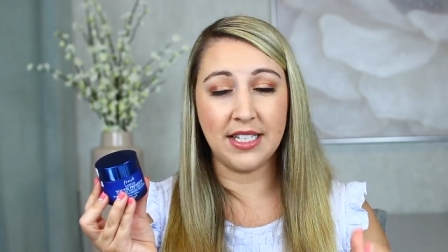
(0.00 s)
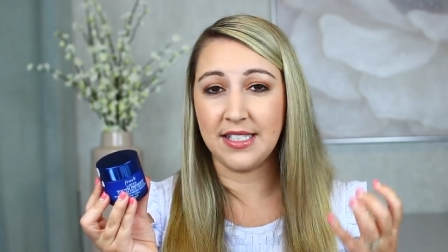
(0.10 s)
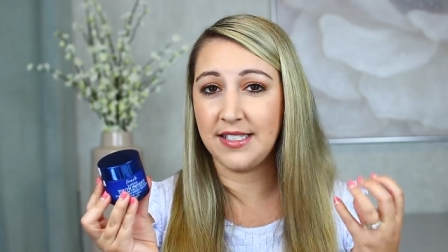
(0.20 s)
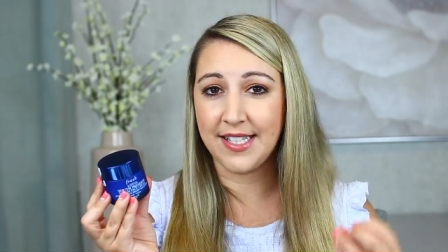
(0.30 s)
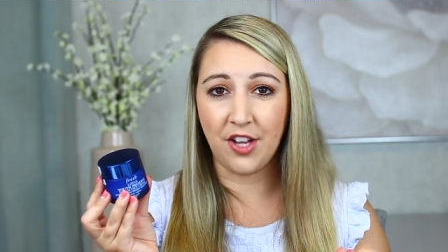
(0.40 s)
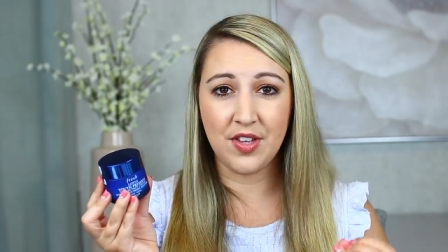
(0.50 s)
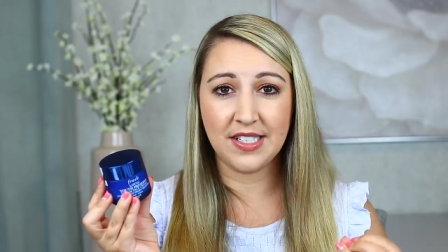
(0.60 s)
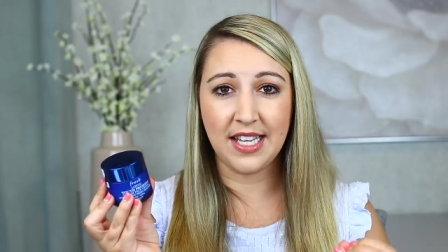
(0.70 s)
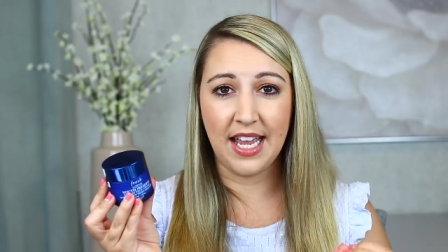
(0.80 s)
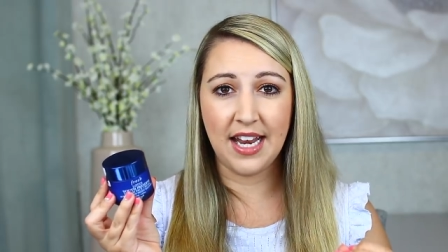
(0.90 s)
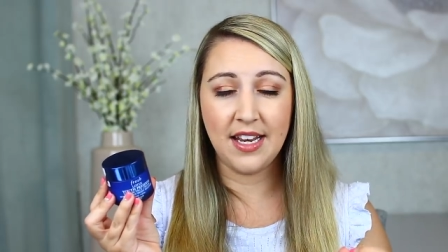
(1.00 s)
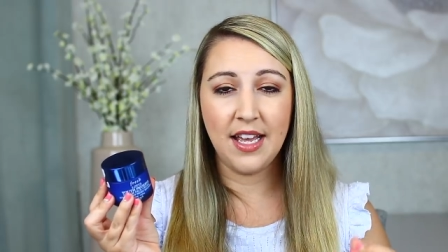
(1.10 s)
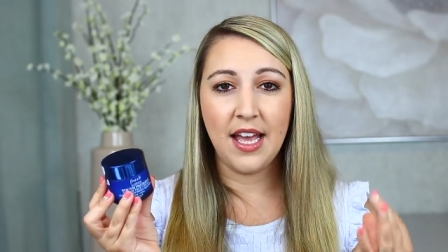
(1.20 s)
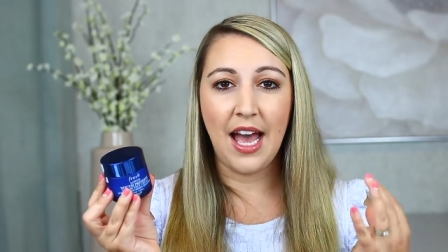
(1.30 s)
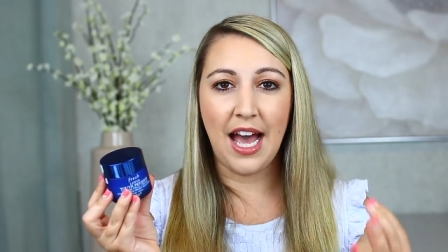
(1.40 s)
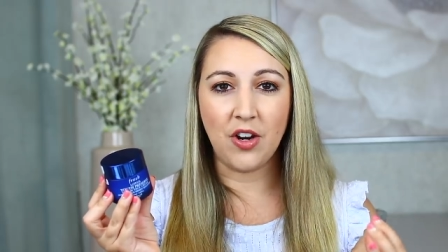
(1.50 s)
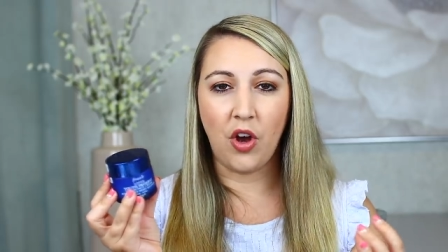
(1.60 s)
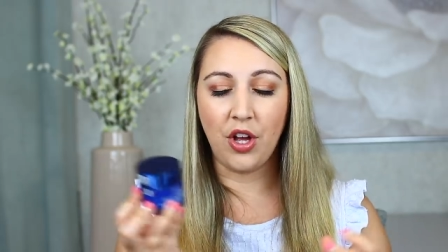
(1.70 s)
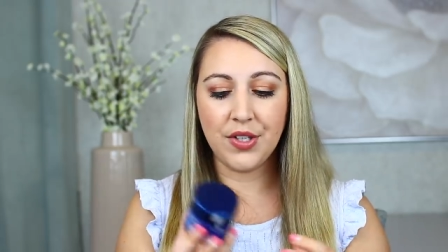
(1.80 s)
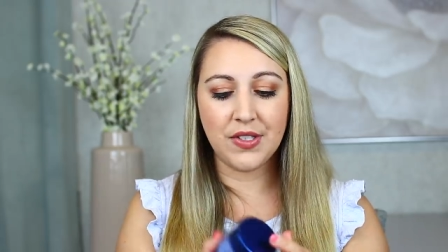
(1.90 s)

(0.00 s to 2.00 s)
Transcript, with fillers: doesn't sit on the skin at all.